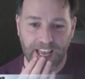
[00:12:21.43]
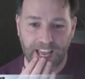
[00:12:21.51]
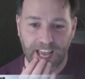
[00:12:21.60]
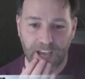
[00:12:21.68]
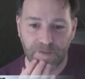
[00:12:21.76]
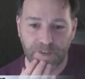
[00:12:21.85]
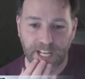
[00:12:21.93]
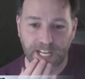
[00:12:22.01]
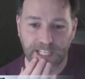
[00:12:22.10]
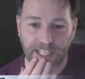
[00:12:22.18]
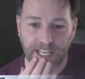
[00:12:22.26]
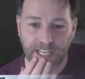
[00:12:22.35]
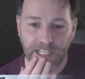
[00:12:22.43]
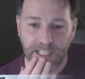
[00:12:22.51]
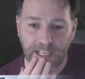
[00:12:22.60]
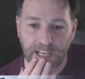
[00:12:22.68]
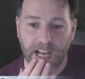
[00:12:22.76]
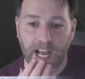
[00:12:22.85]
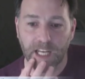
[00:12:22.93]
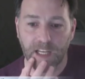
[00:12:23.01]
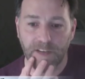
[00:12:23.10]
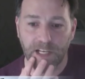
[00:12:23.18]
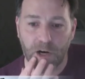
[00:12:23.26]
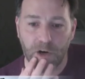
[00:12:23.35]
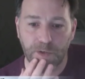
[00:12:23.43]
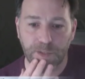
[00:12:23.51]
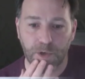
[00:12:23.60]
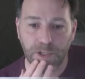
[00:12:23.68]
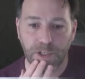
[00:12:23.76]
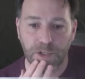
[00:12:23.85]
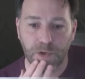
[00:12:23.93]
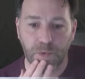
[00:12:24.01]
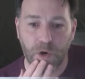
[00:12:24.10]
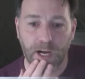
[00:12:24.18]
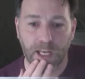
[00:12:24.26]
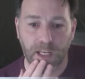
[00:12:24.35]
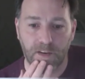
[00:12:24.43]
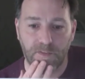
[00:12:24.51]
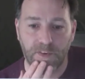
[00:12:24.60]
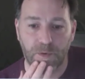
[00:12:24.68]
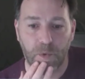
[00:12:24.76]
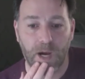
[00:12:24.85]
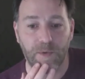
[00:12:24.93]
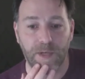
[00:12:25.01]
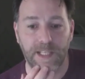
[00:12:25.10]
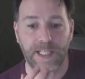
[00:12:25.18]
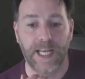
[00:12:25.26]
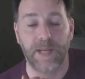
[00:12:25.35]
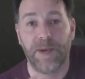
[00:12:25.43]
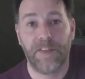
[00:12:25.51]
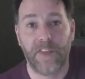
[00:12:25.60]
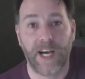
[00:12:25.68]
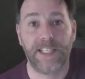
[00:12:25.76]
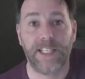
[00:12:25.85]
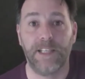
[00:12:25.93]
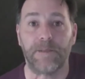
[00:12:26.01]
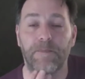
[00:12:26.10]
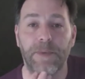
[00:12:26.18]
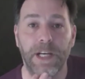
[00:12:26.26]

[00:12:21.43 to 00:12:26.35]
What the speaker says: Verena Decker, I love it. I always want to do what I love. Why waste time? And that's it.